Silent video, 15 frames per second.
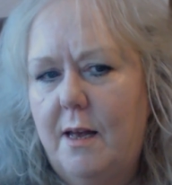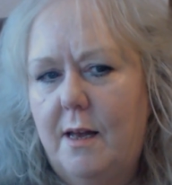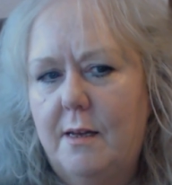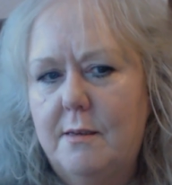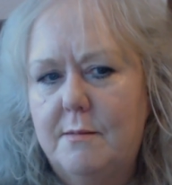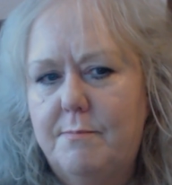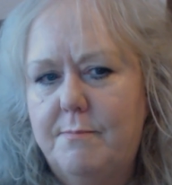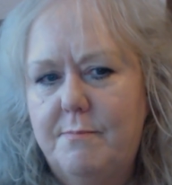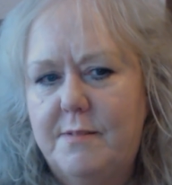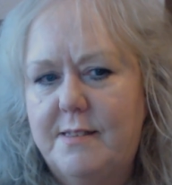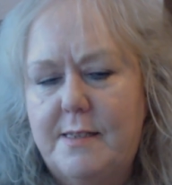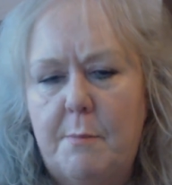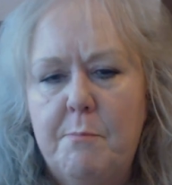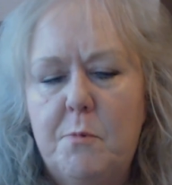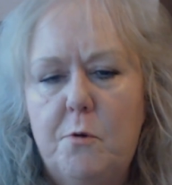a
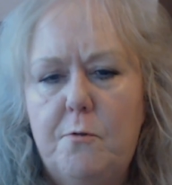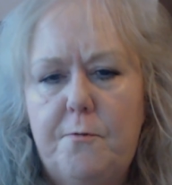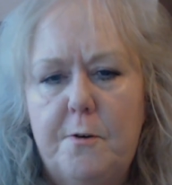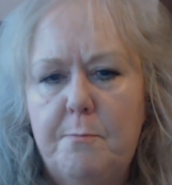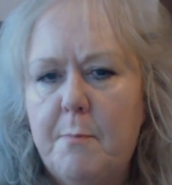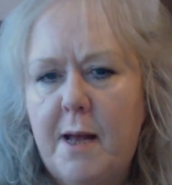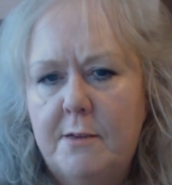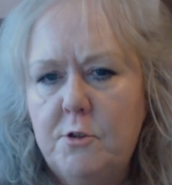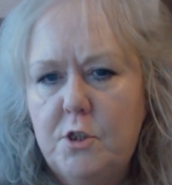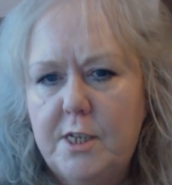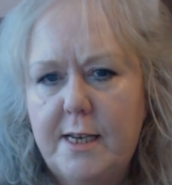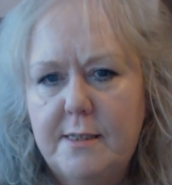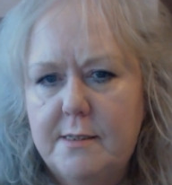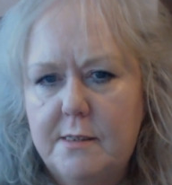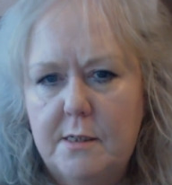symbol for
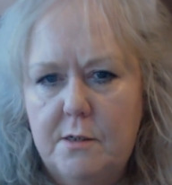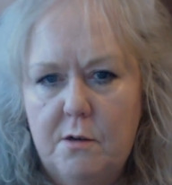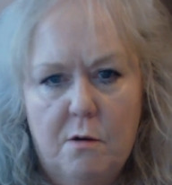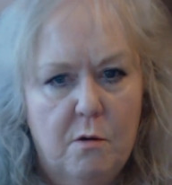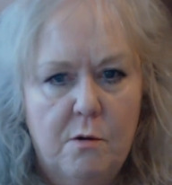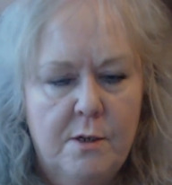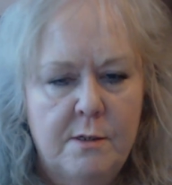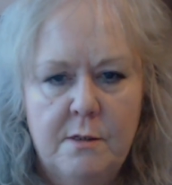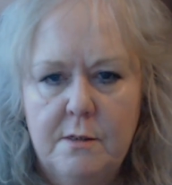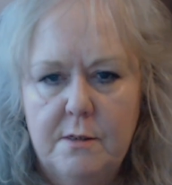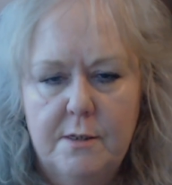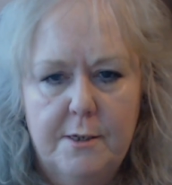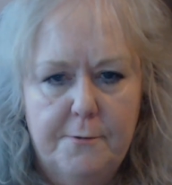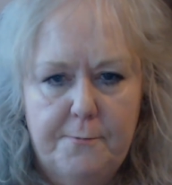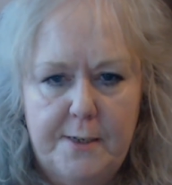Manchester on
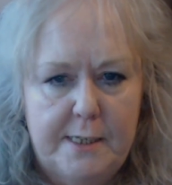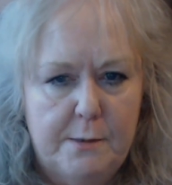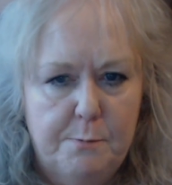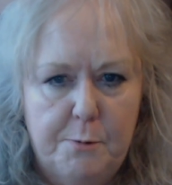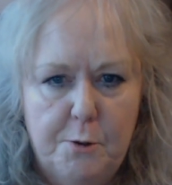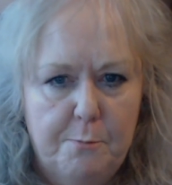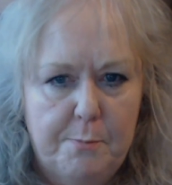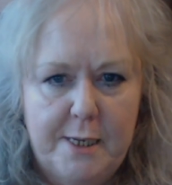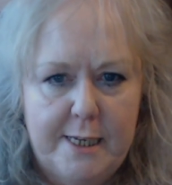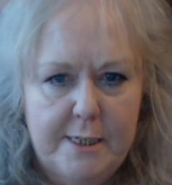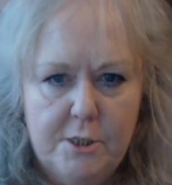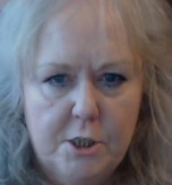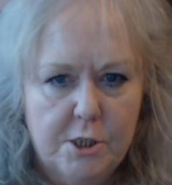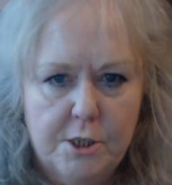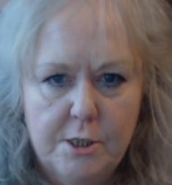your Facebook
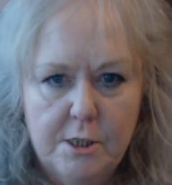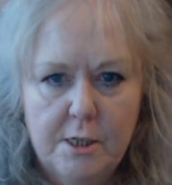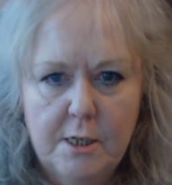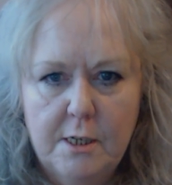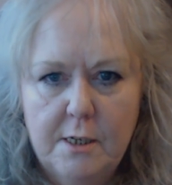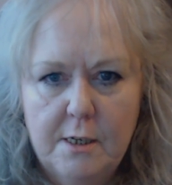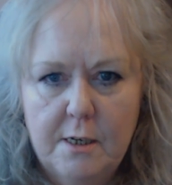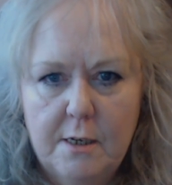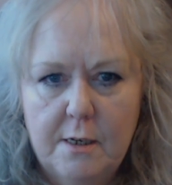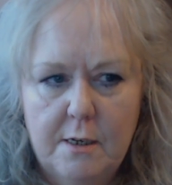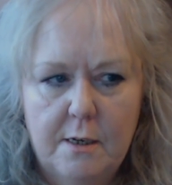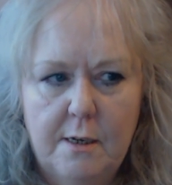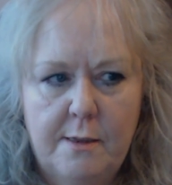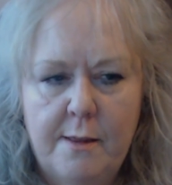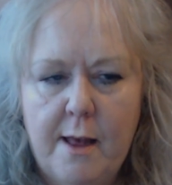page,
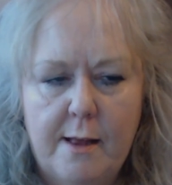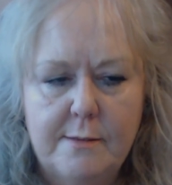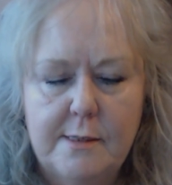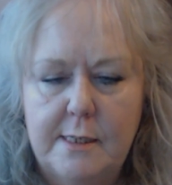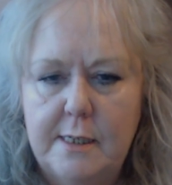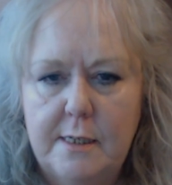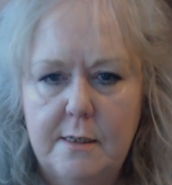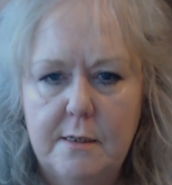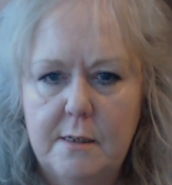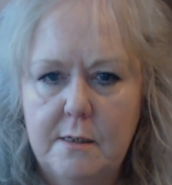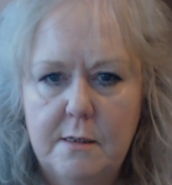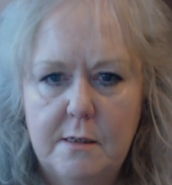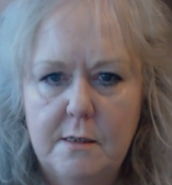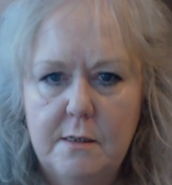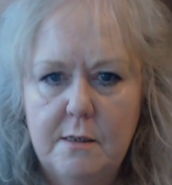and that's it.
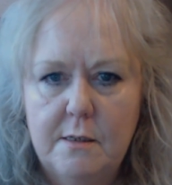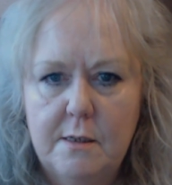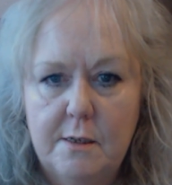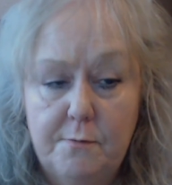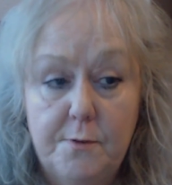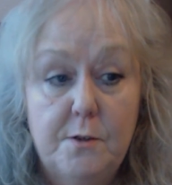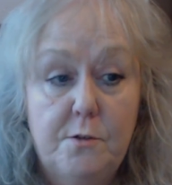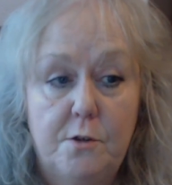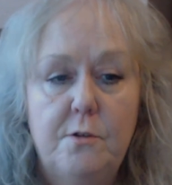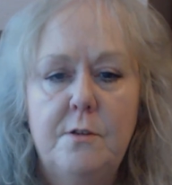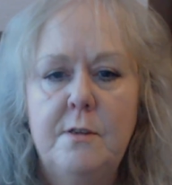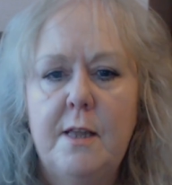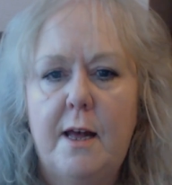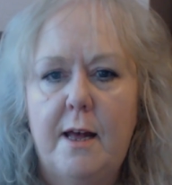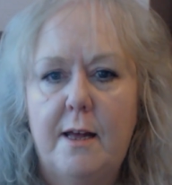If you're
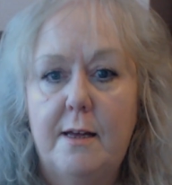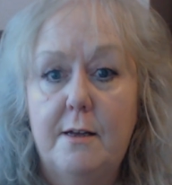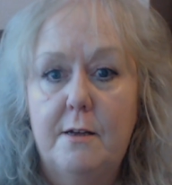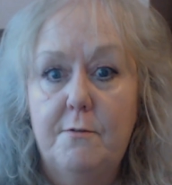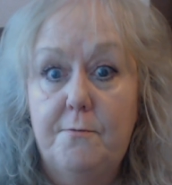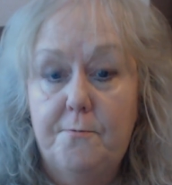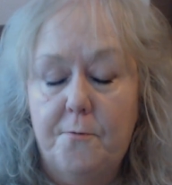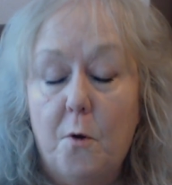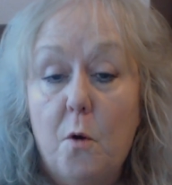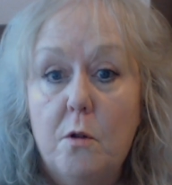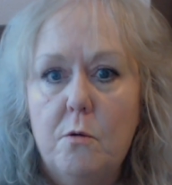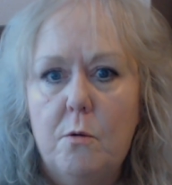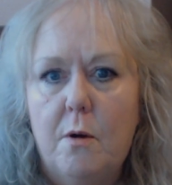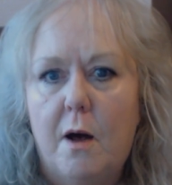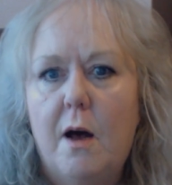doing that,
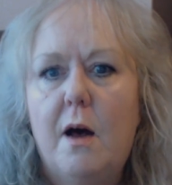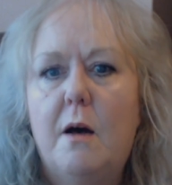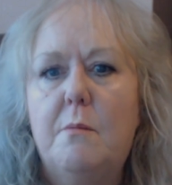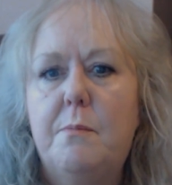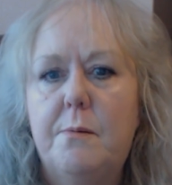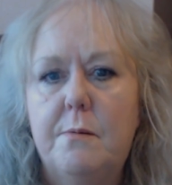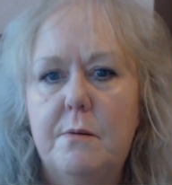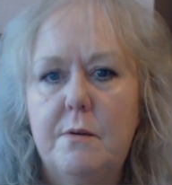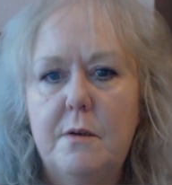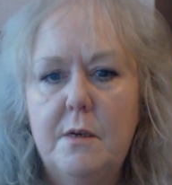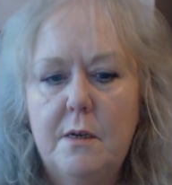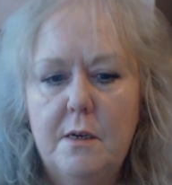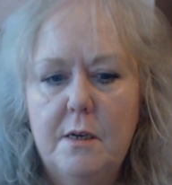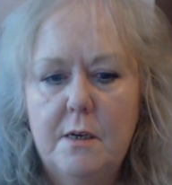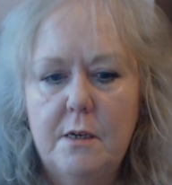follow up,
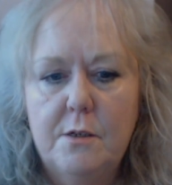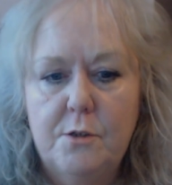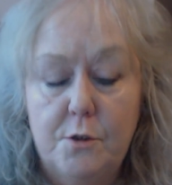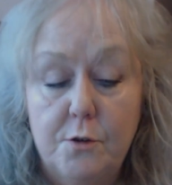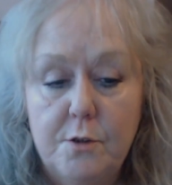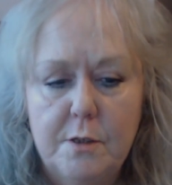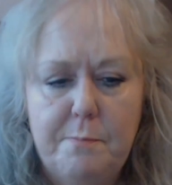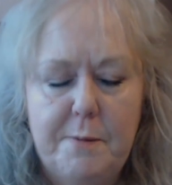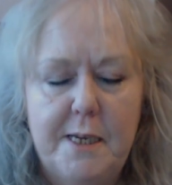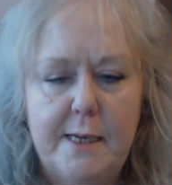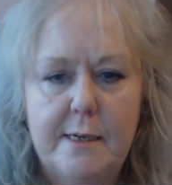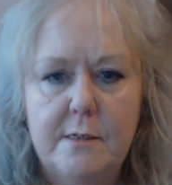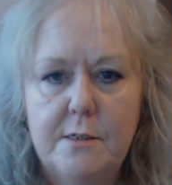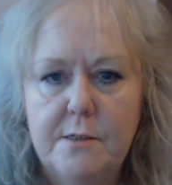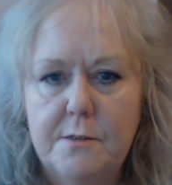do the
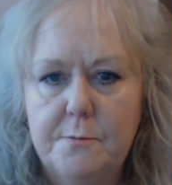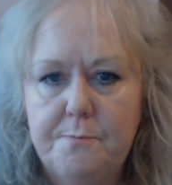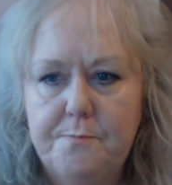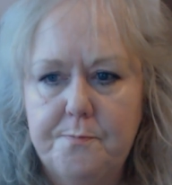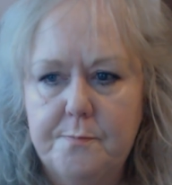prayers,